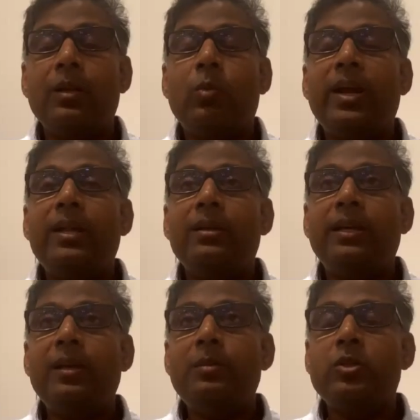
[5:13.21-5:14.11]
the way the
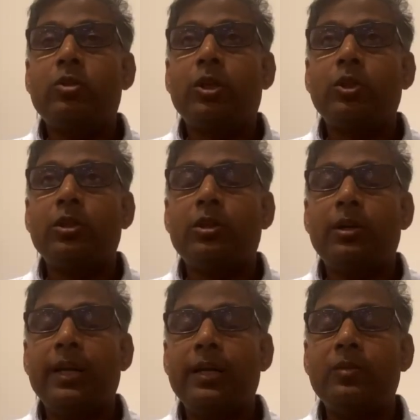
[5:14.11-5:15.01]
team is
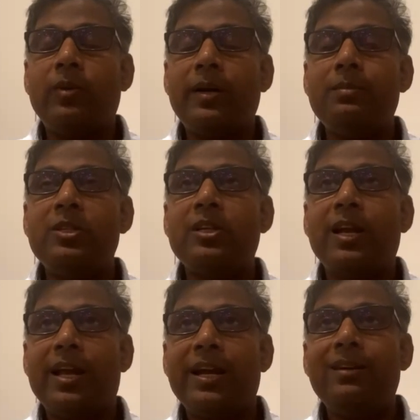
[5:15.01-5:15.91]
structured is very much
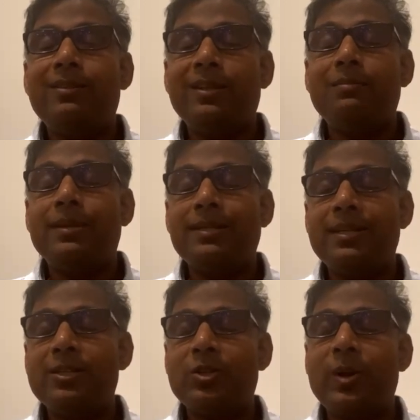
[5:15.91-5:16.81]
aligned with the
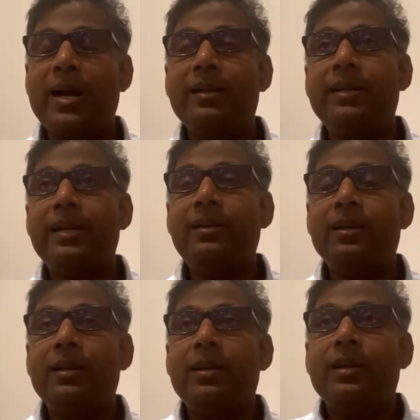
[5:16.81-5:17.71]
business. So I did
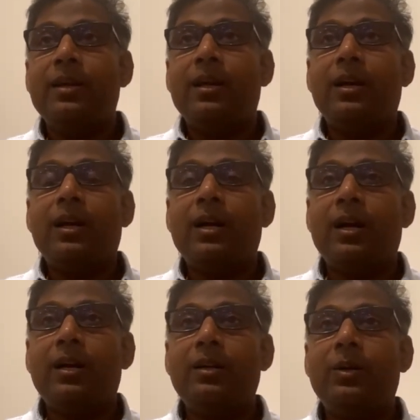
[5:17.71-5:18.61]

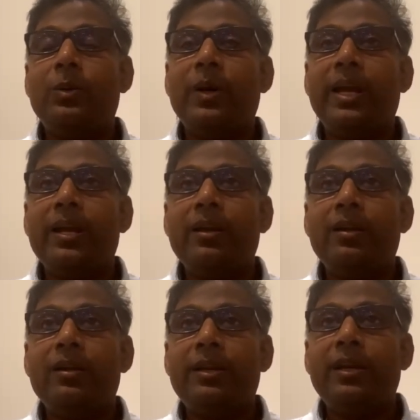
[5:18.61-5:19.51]
do a
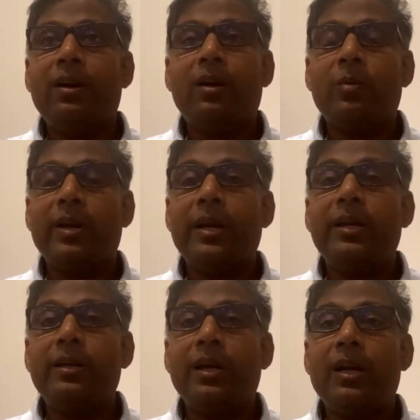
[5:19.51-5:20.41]
reorg when
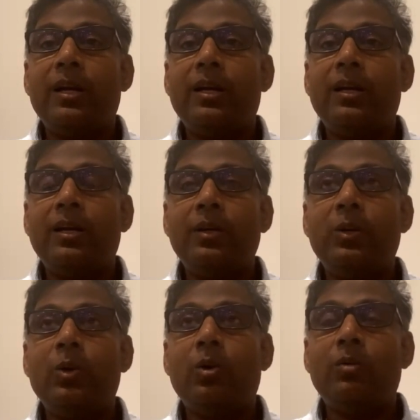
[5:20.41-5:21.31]
I
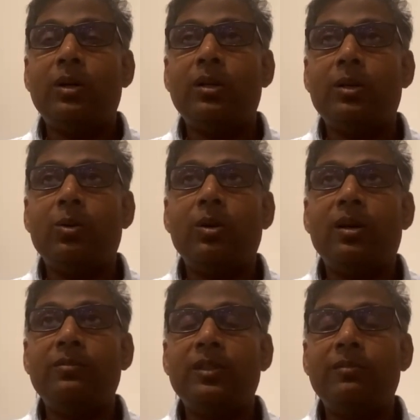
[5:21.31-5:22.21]
took over the role
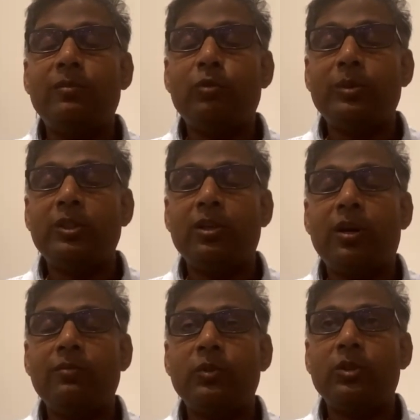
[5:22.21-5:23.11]
of Chief Information
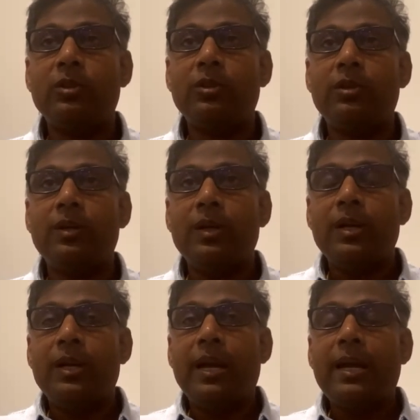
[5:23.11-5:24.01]
Officer
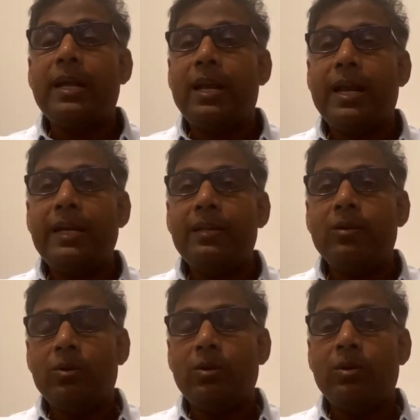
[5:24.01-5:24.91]
and aligned
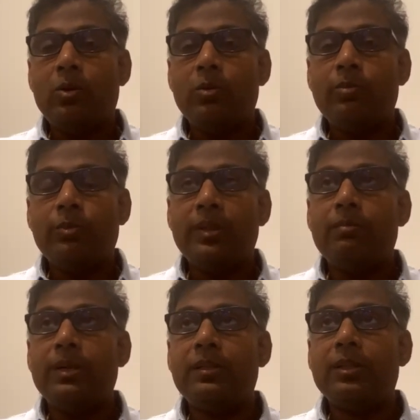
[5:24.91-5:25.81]
the whole group with
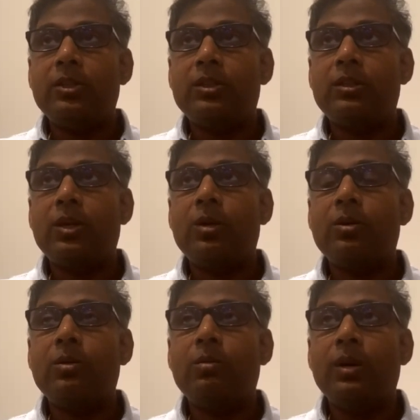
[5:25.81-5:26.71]
business.
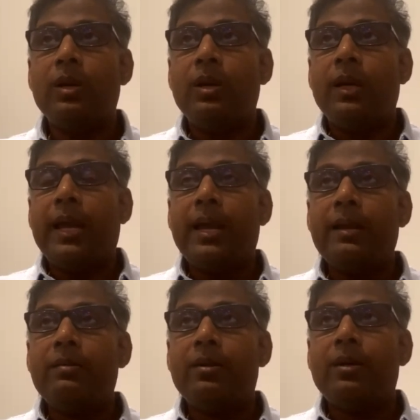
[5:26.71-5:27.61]
So,
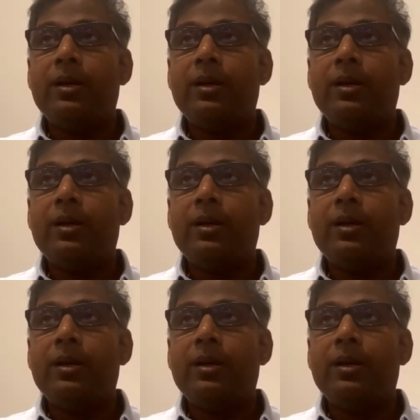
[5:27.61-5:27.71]
and